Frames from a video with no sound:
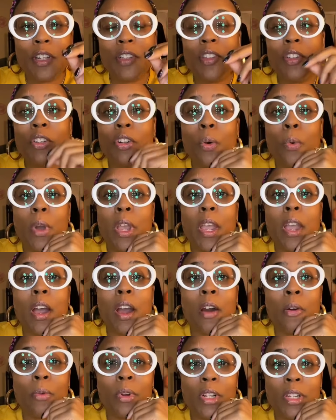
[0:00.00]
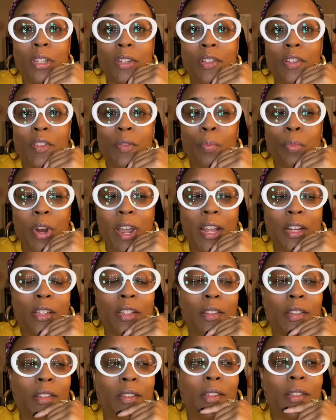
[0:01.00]
took away our religious
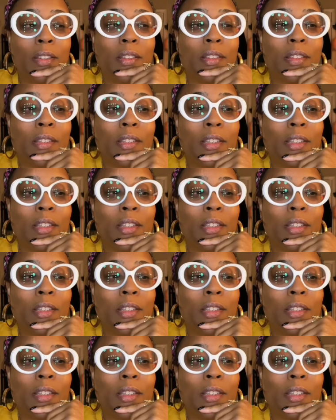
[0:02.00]
practices,